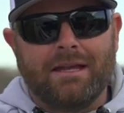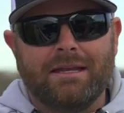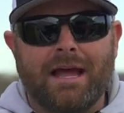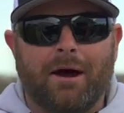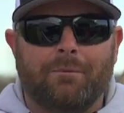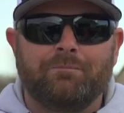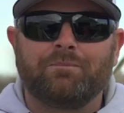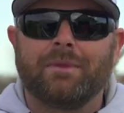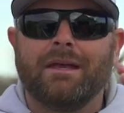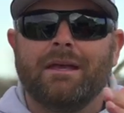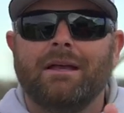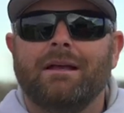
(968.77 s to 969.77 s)
Now,
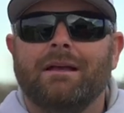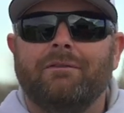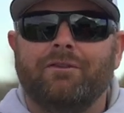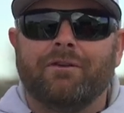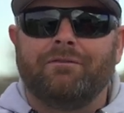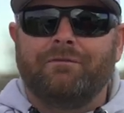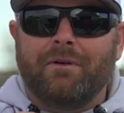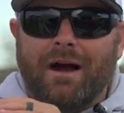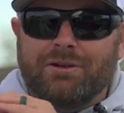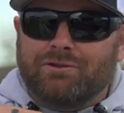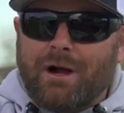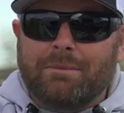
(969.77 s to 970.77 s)
if you're
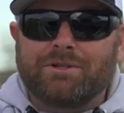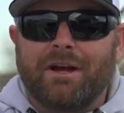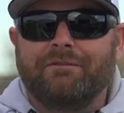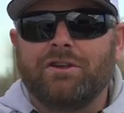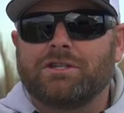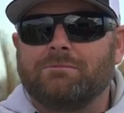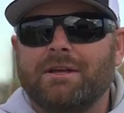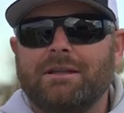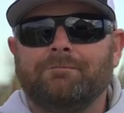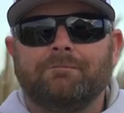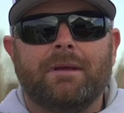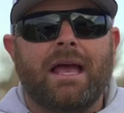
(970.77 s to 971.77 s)
a drop shot fisherman